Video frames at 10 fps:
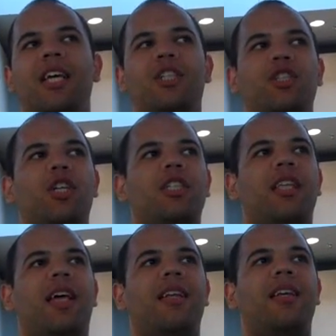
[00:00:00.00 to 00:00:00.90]
It's just
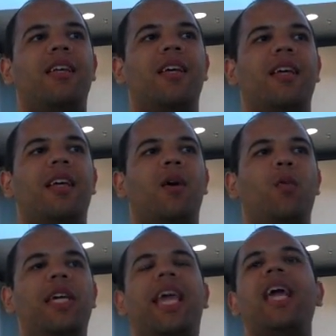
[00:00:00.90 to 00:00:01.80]
that
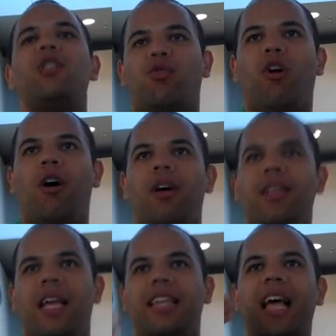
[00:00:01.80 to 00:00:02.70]
we can't draw.
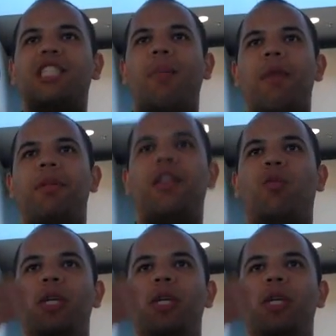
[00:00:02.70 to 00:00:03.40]
Like, that's my belief.